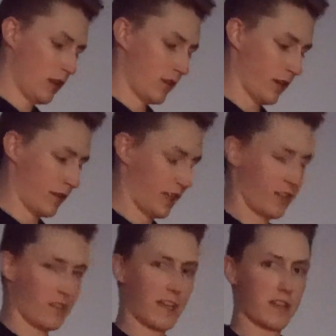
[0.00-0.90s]
to have the
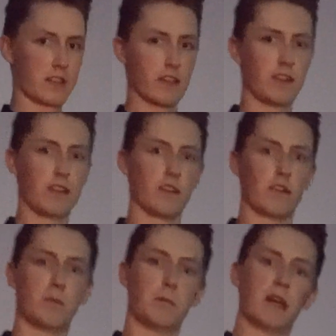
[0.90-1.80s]
exact
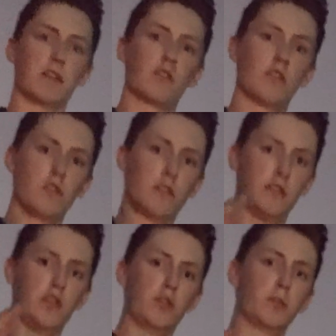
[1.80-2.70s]
settings that match the
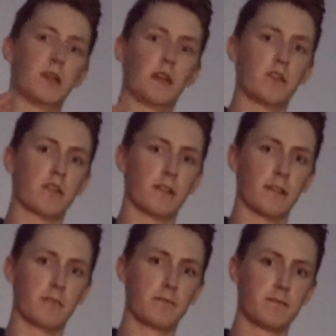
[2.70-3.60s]
human eyesight,